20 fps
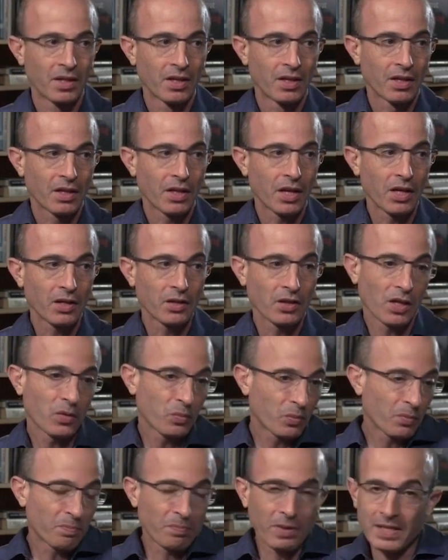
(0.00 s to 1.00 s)
and
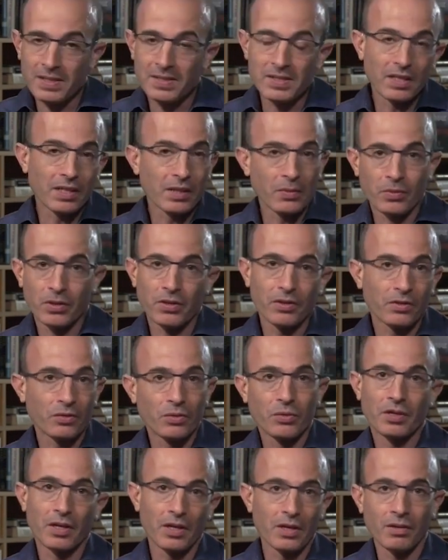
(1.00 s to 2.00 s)
we basically work
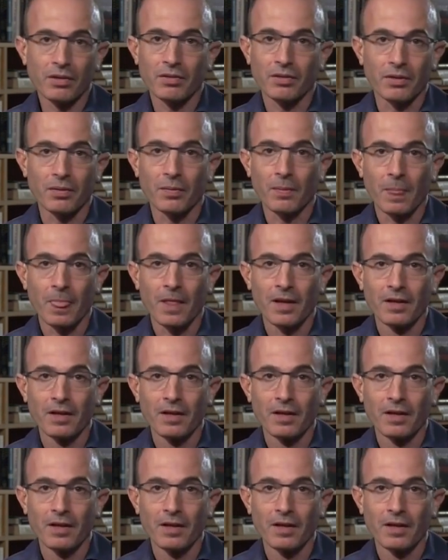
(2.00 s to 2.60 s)
together.